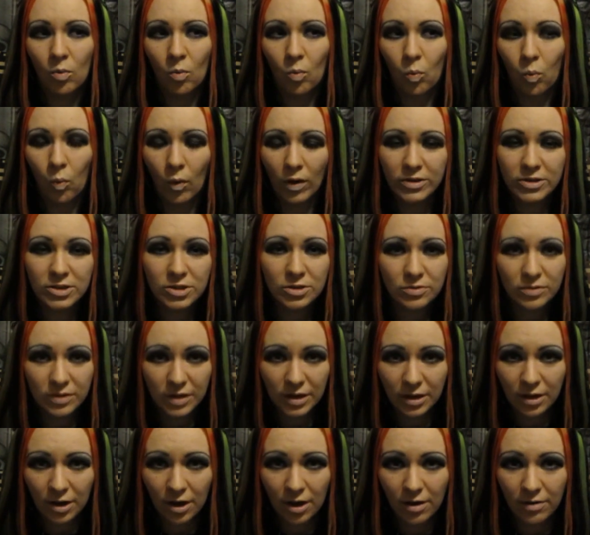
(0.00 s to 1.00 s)
What do you
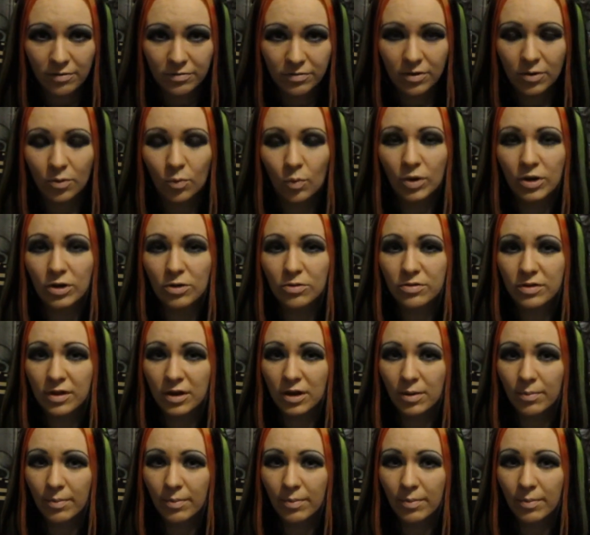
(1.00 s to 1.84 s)
think of when you think